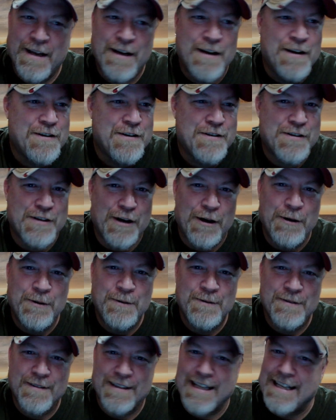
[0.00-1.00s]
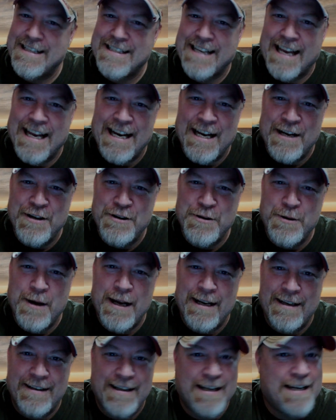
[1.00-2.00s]
So let's get into
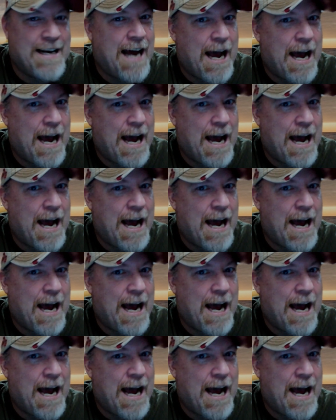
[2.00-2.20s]
it and I